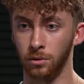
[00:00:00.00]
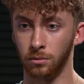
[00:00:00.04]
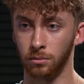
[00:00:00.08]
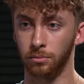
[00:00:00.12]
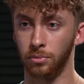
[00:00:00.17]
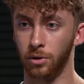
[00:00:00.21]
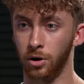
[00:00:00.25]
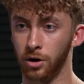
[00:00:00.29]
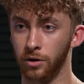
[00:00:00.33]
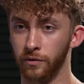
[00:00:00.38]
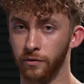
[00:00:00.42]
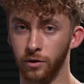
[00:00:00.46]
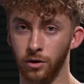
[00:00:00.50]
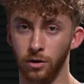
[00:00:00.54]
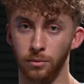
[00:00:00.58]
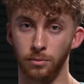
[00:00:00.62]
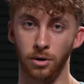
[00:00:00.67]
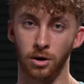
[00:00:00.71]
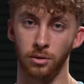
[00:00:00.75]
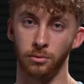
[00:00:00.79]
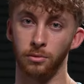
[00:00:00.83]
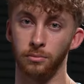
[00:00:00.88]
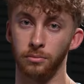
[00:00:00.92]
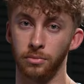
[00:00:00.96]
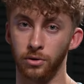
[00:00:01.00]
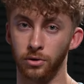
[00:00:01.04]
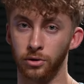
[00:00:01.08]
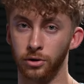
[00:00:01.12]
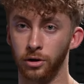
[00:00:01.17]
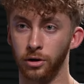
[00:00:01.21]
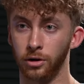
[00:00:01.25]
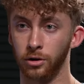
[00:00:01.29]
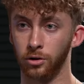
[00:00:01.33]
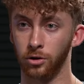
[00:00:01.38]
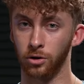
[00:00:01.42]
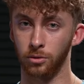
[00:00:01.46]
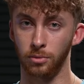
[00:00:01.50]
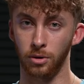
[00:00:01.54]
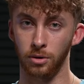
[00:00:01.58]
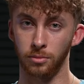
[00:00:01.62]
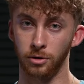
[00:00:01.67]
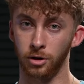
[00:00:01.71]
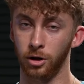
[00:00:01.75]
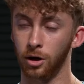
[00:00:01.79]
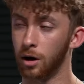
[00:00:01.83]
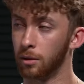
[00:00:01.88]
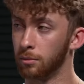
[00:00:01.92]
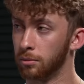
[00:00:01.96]
part of an apartment building or
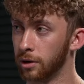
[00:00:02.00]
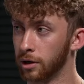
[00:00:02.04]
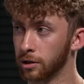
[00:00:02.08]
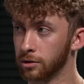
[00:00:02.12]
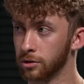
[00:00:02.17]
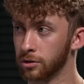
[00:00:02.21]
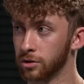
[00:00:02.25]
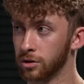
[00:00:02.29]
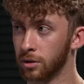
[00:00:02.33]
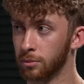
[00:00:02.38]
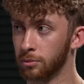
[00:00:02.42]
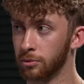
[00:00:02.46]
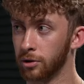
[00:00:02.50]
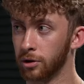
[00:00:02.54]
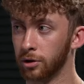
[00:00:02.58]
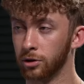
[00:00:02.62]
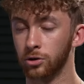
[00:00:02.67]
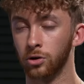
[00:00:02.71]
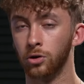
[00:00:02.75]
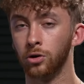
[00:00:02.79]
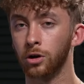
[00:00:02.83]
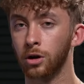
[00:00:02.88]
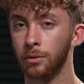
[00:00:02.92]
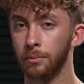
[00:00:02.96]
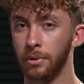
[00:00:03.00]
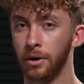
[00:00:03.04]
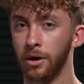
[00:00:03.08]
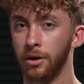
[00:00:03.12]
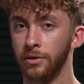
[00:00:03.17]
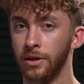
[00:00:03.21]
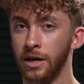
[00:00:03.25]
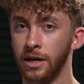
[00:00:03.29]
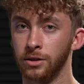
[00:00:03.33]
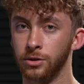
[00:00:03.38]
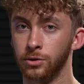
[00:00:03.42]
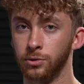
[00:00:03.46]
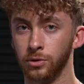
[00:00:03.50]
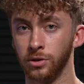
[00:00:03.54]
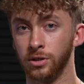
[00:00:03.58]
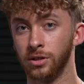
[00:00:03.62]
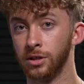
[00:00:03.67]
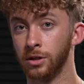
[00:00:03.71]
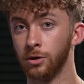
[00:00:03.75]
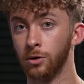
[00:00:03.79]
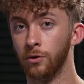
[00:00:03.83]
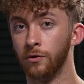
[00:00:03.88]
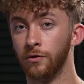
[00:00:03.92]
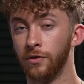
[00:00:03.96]
apartment complex or something, don't compare that to a
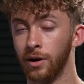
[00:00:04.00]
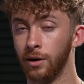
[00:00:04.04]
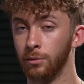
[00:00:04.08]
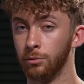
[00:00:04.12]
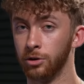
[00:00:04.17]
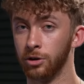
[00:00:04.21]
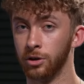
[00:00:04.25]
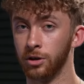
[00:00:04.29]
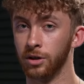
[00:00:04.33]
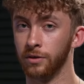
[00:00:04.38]
single family,